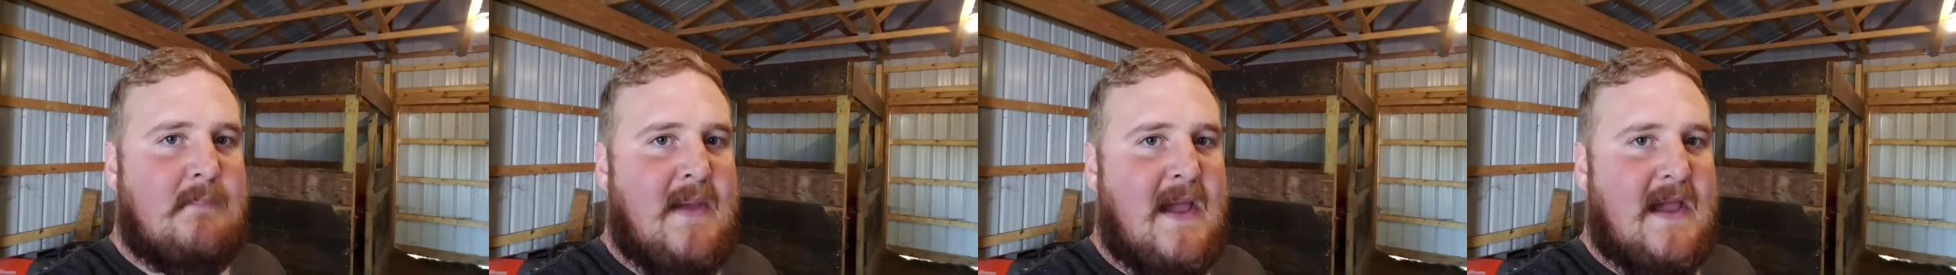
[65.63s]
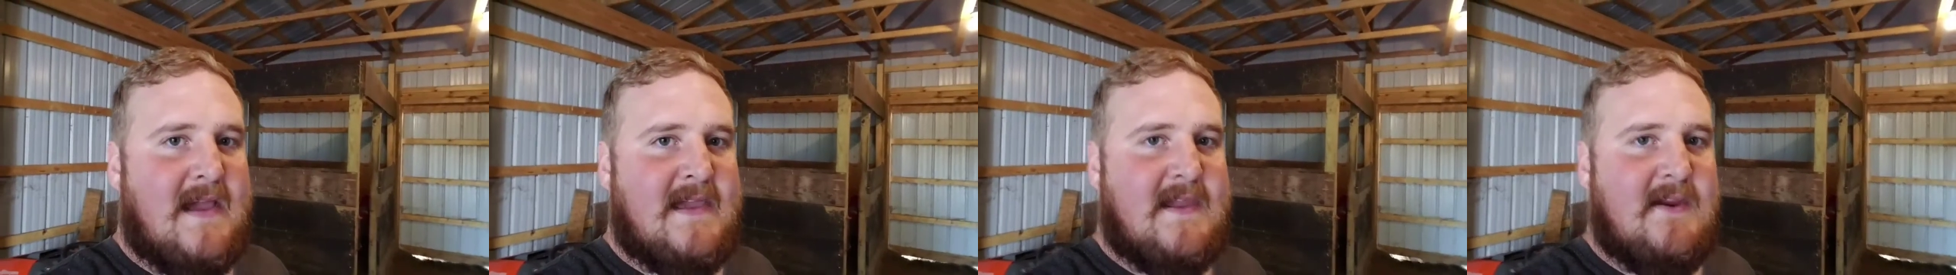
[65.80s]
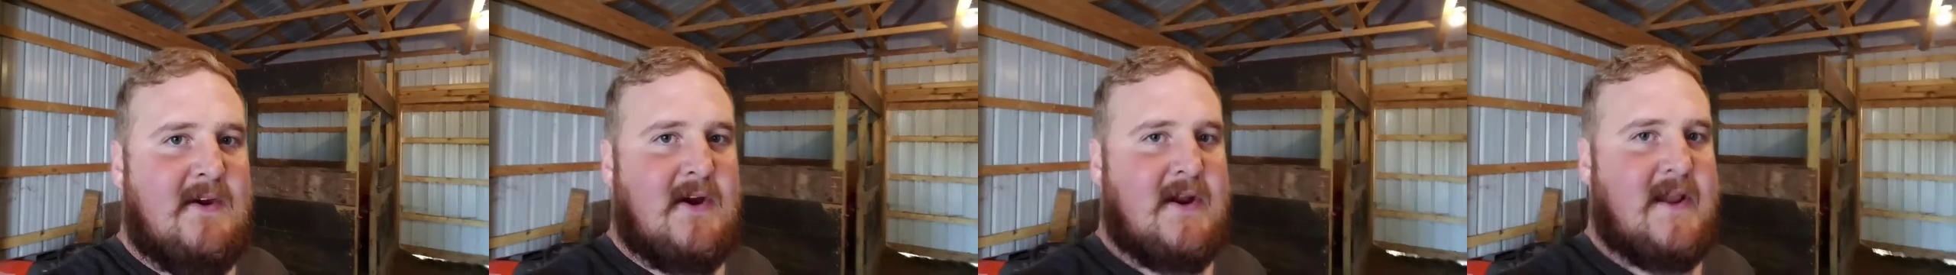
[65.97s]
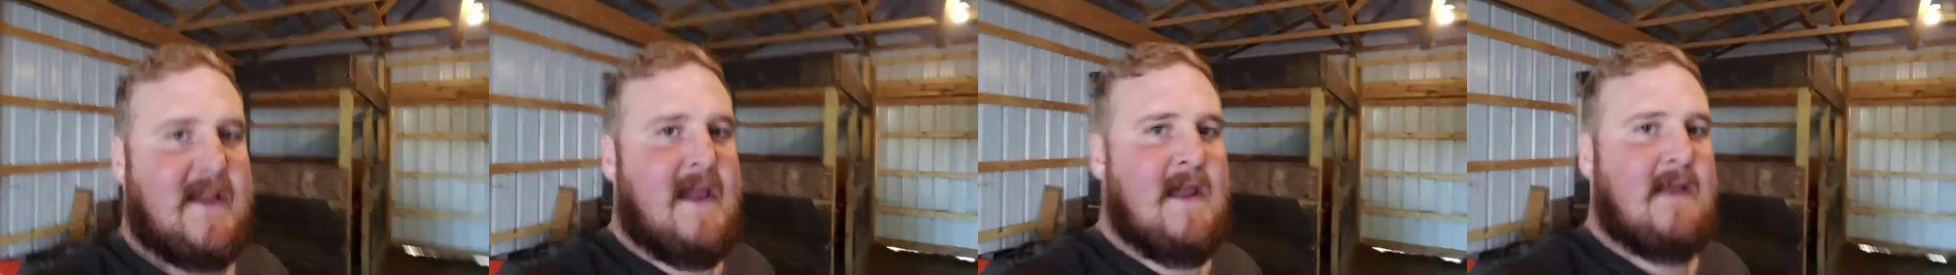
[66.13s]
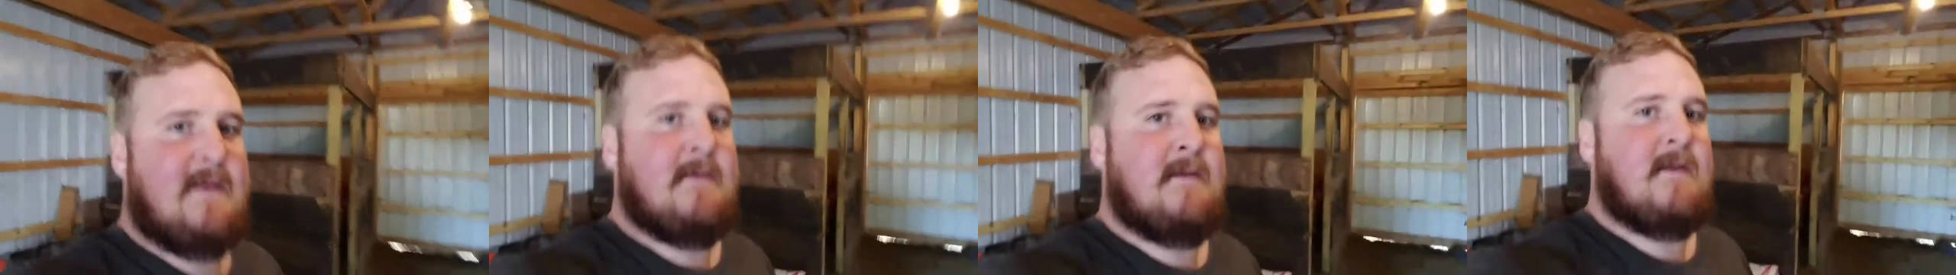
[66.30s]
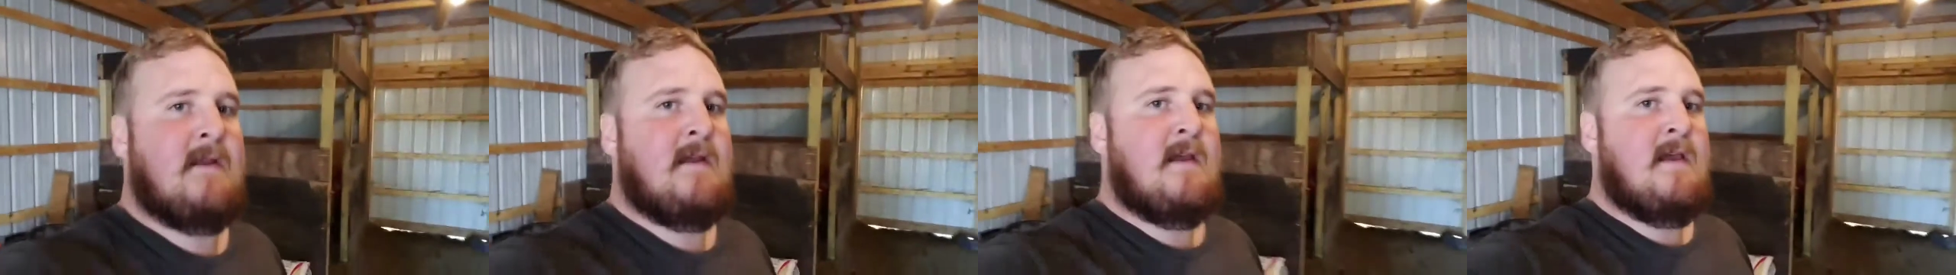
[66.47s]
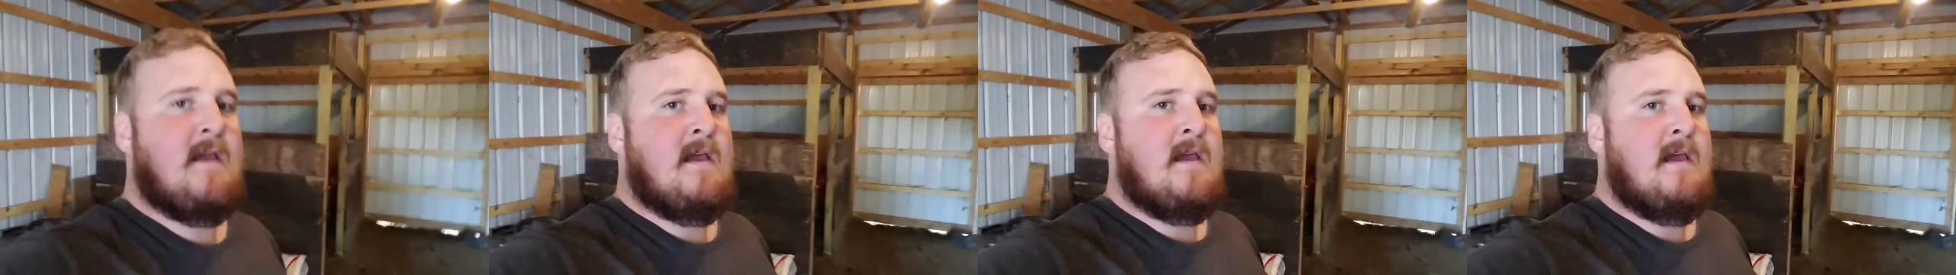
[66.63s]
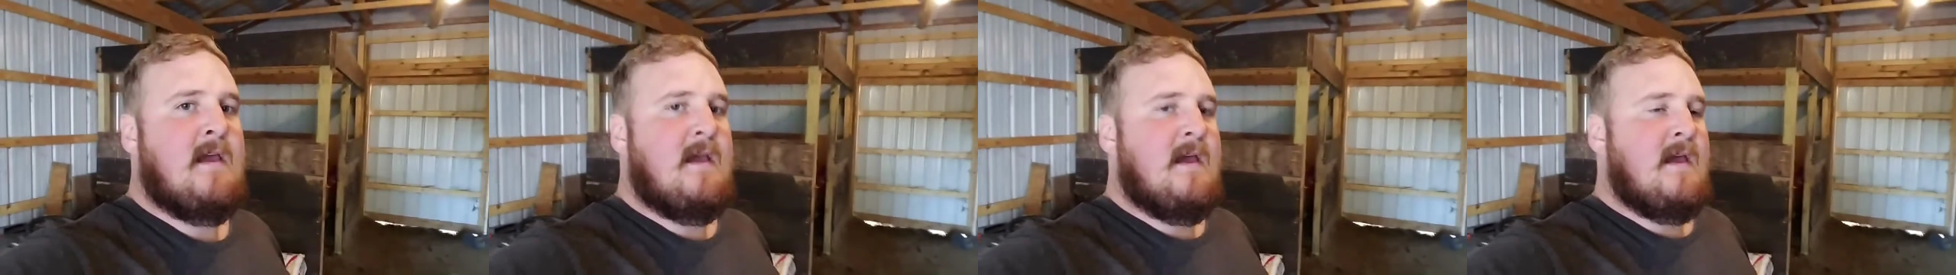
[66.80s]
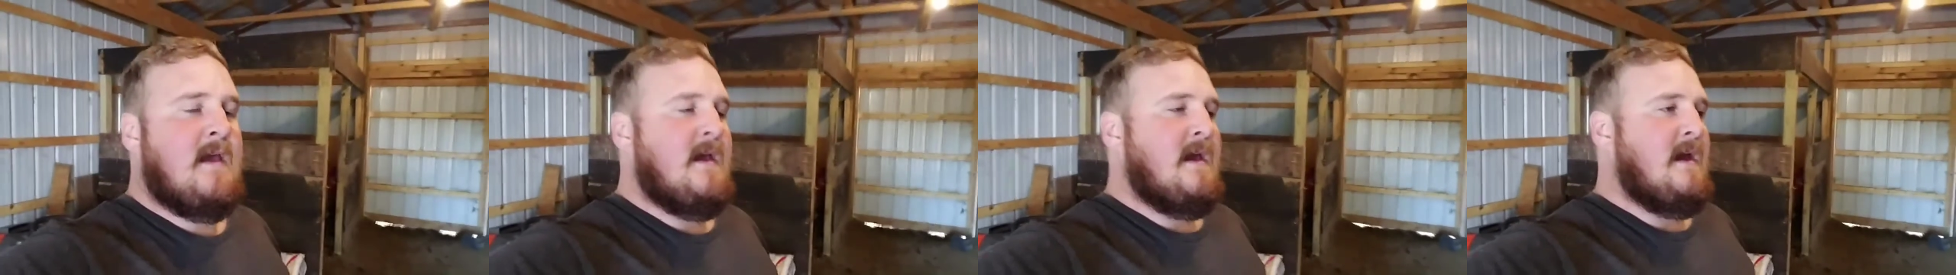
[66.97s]
Back here again.
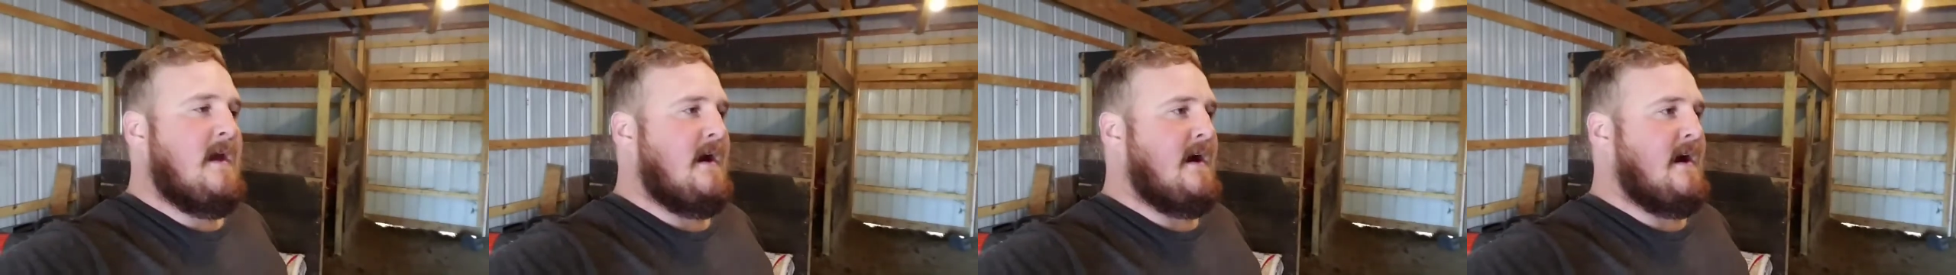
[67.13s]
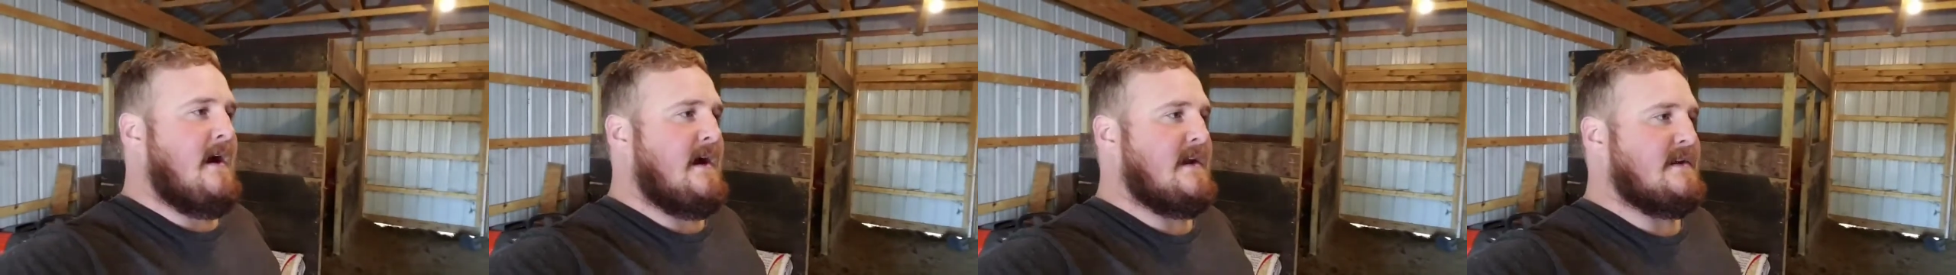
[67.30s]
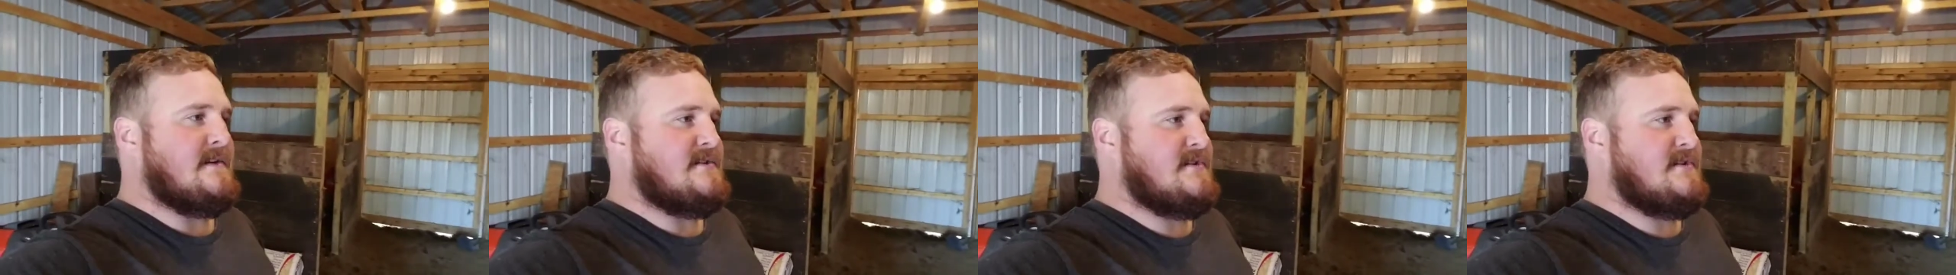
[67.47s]
I